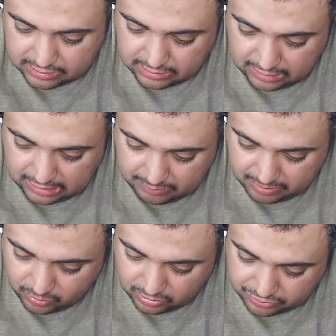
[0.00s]

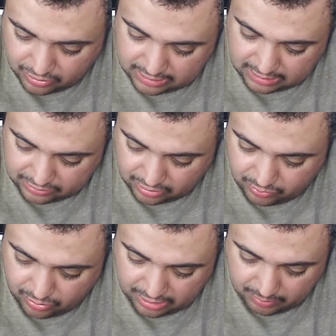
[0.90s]
Maybe we'll try it. I'll try to
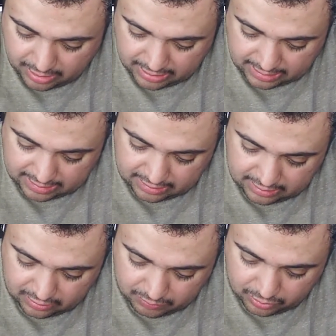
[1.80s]
ride a bike and then,
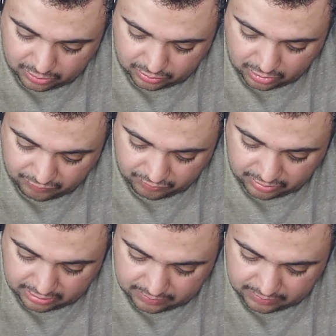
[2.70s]
you know, put it on top of me.